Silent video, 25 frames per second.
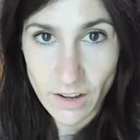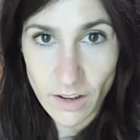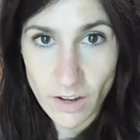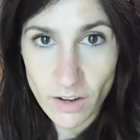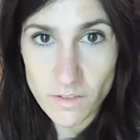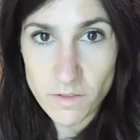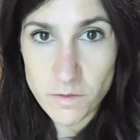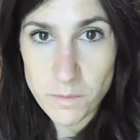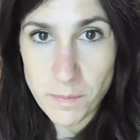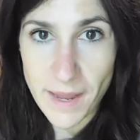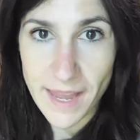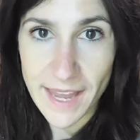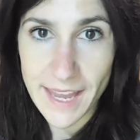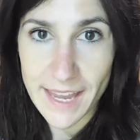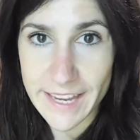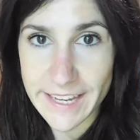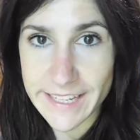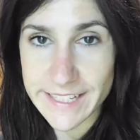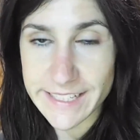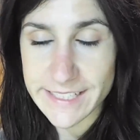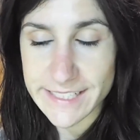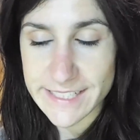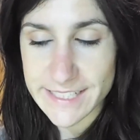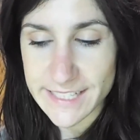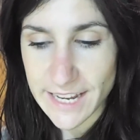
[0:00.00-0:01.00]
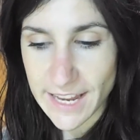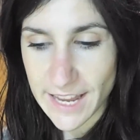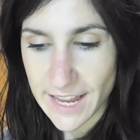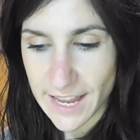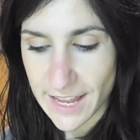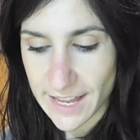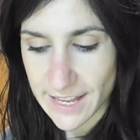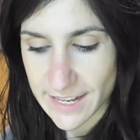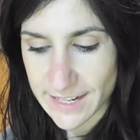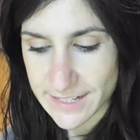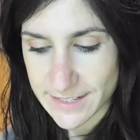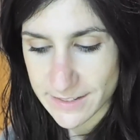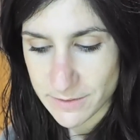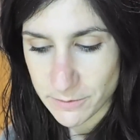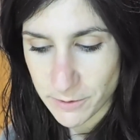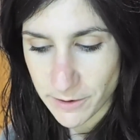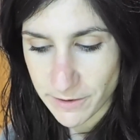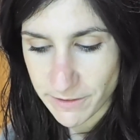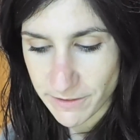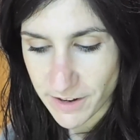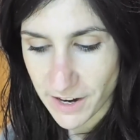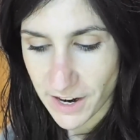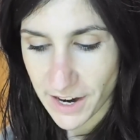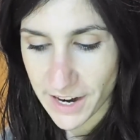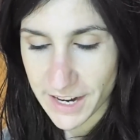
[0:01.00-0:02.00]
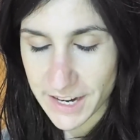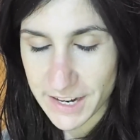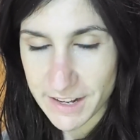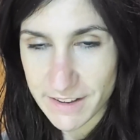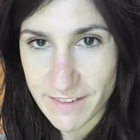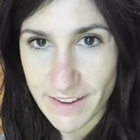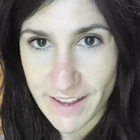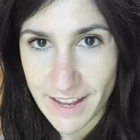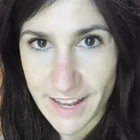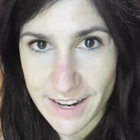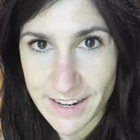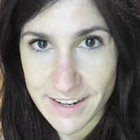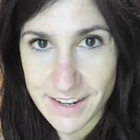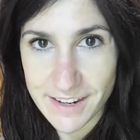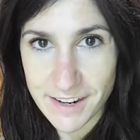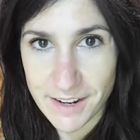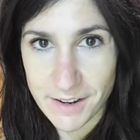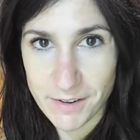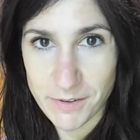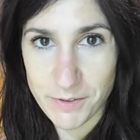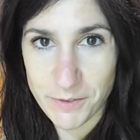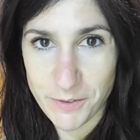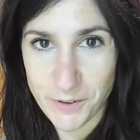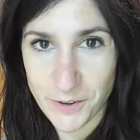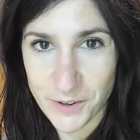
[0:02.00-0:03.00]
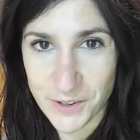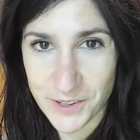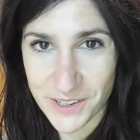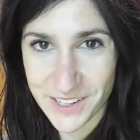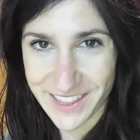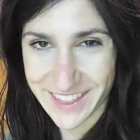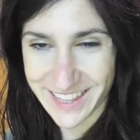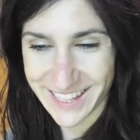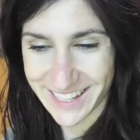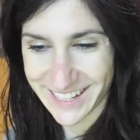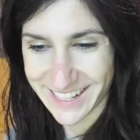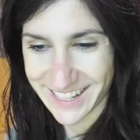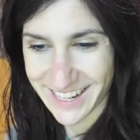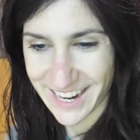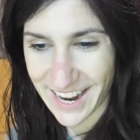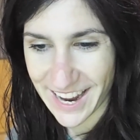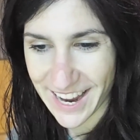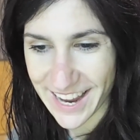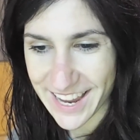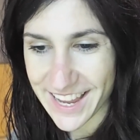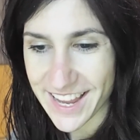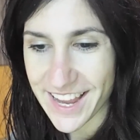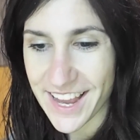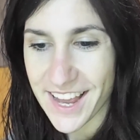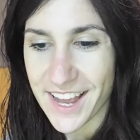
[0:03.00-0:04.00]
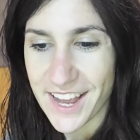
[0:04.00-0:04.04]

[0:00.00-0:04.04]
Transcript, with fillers: of paint and we've kind of had enough for the night.